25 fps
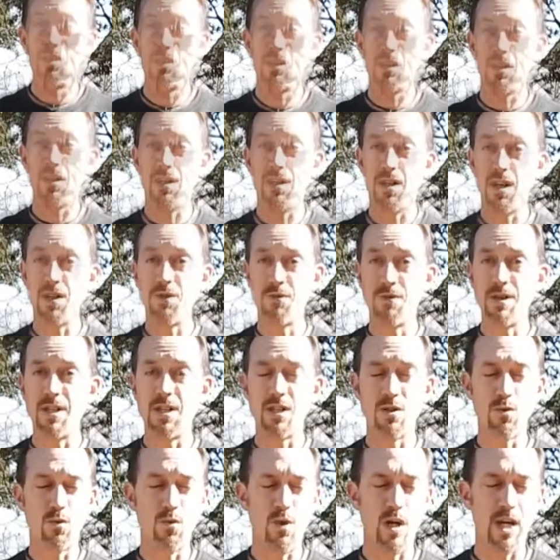Another
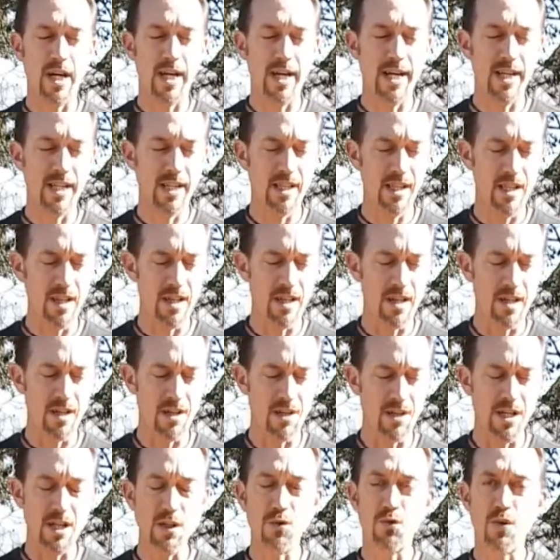reason why
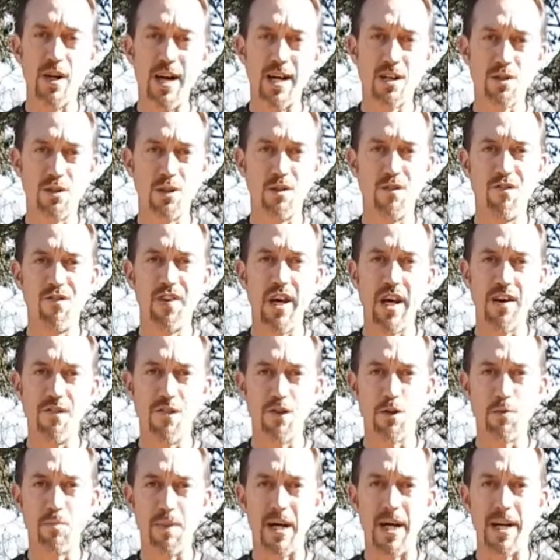these were actually
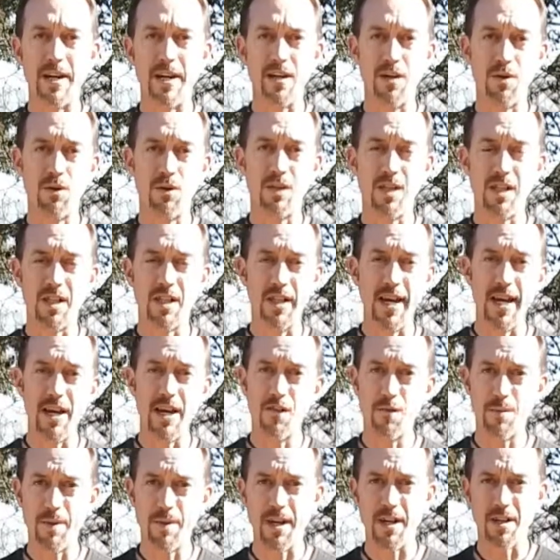favored by not only the
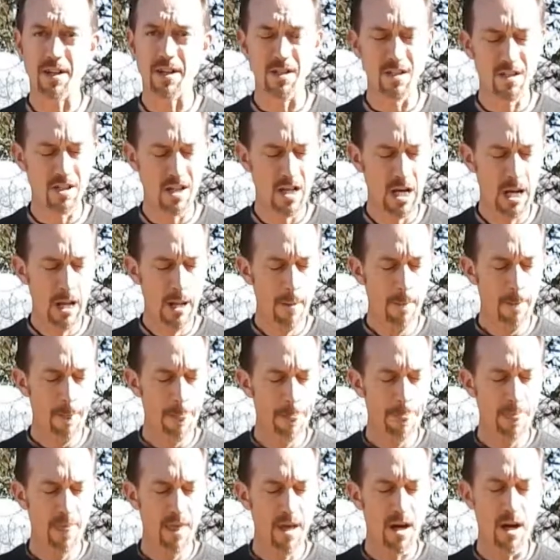Native Americans,
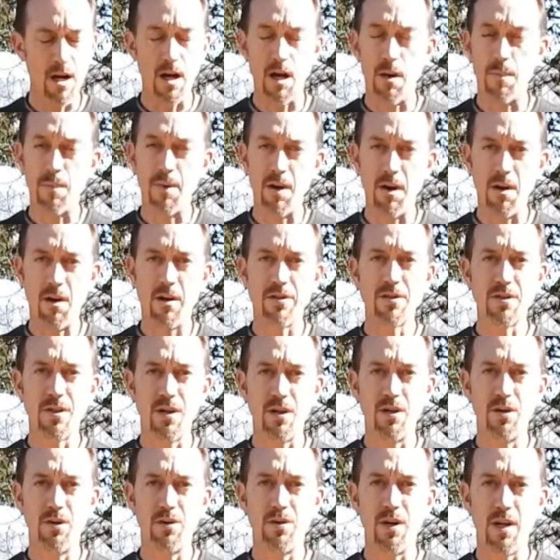but
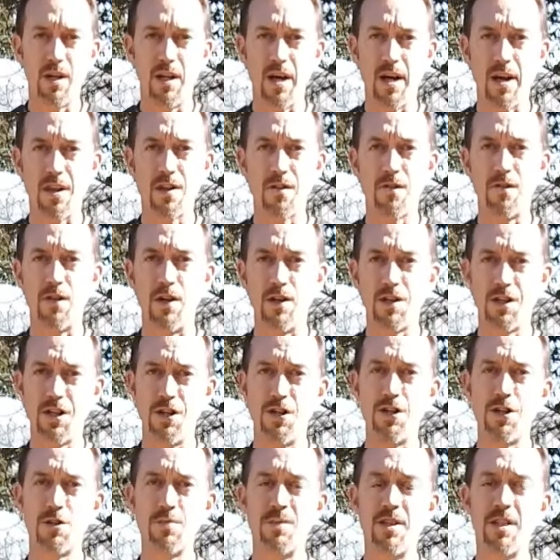also a lot of the
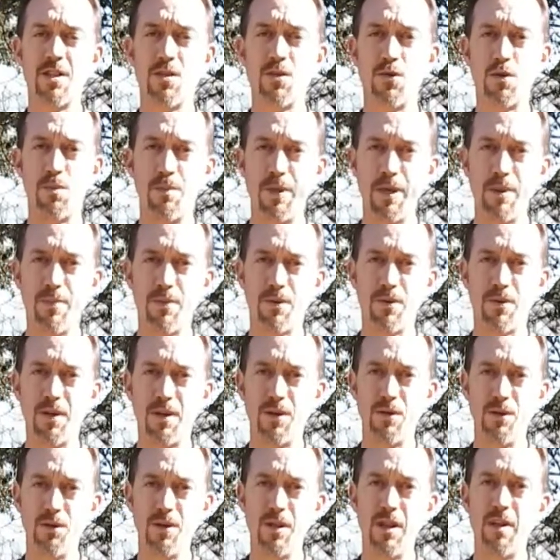frontiersmen or people
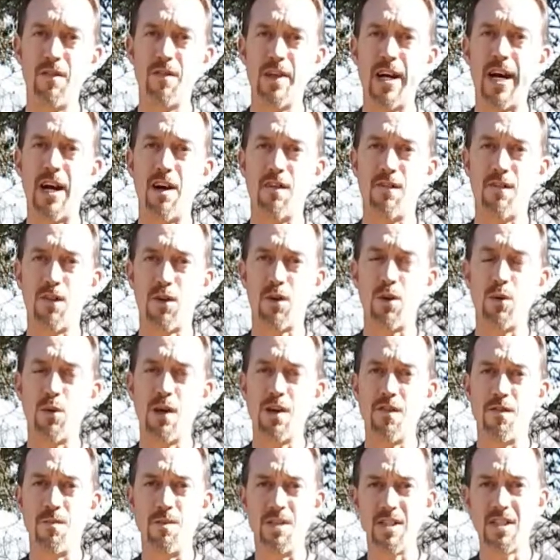who lived out far
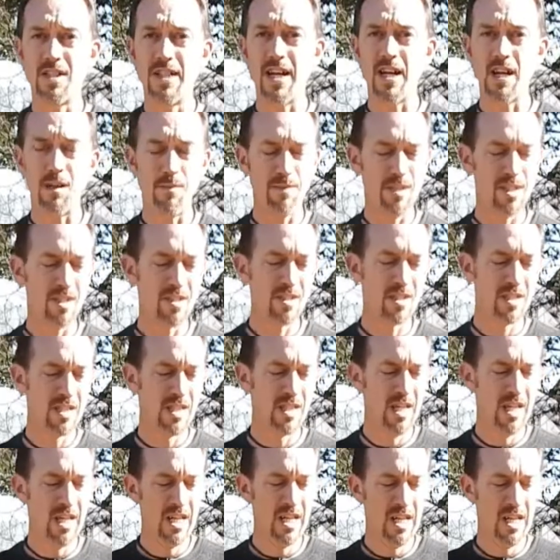away from the settlements.